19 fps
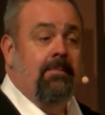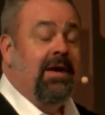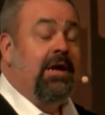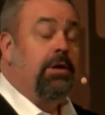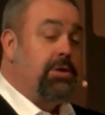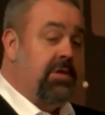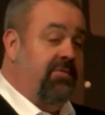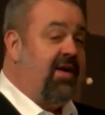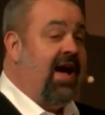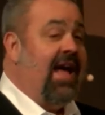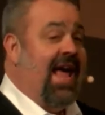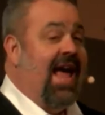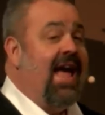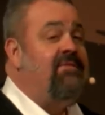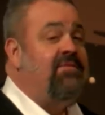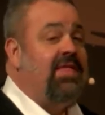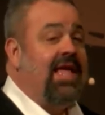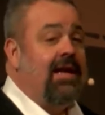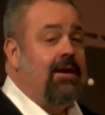because if I
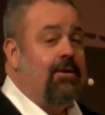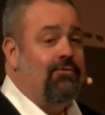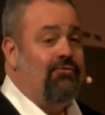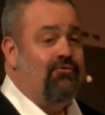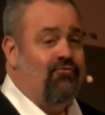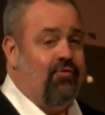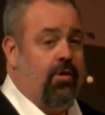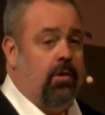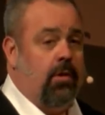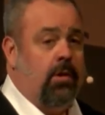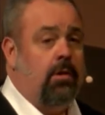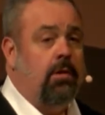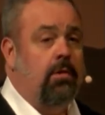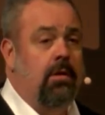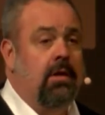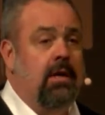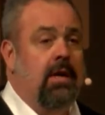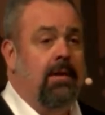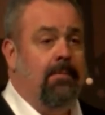have that
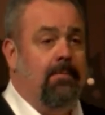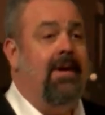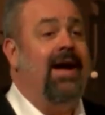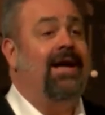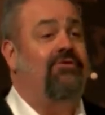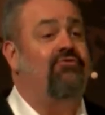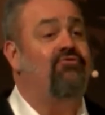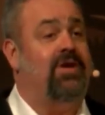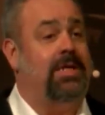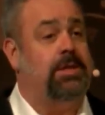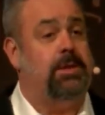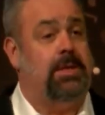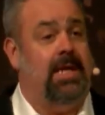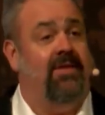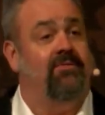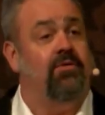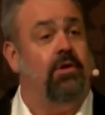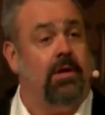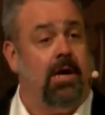control, my
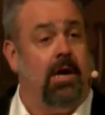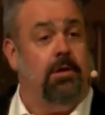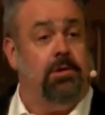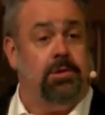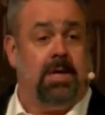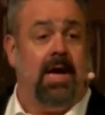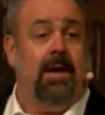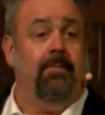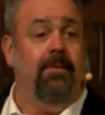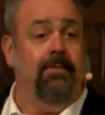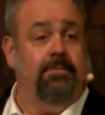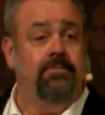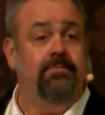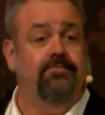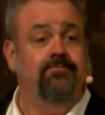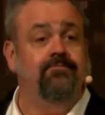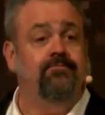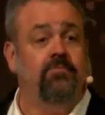trust level goes up,